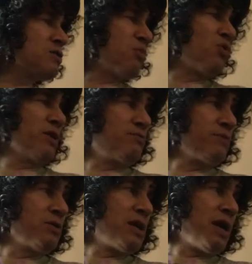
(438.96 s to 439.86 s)
point,
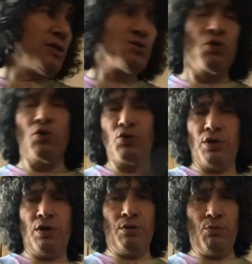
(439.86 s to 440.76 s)
felt hats are,
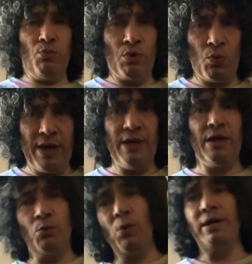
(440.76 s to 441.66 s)
you know, we're waiting
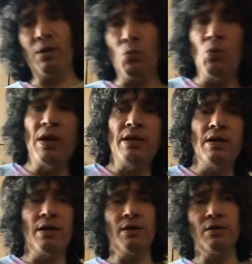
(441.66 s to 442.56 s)
and waiting and
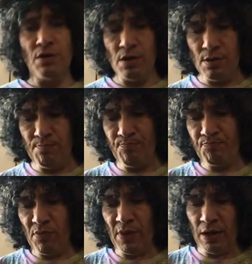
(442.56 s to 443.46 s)
waiting, and
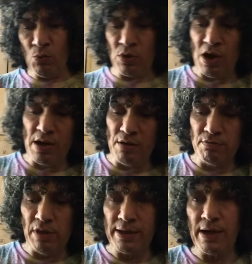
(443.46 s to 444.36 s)
we're kind of
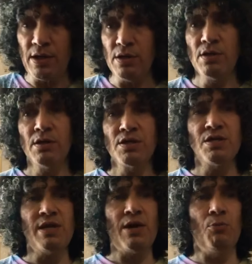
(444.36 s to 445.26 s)
like at a
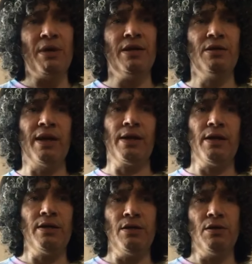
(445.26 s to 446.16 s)
stalemate, like
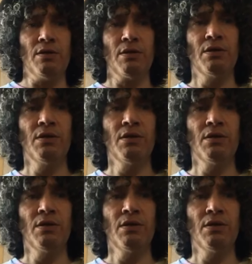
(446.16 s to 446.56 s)
a